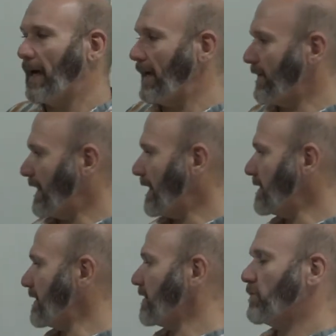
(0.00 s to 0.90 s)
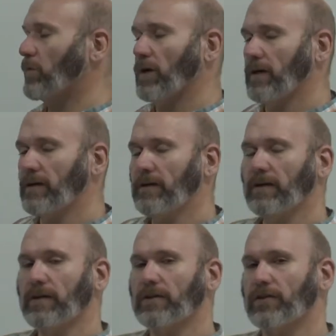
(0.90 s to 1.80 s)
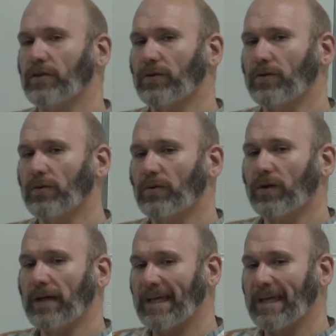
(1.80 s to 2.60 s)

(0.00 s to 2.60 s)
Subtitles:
And the easiest one to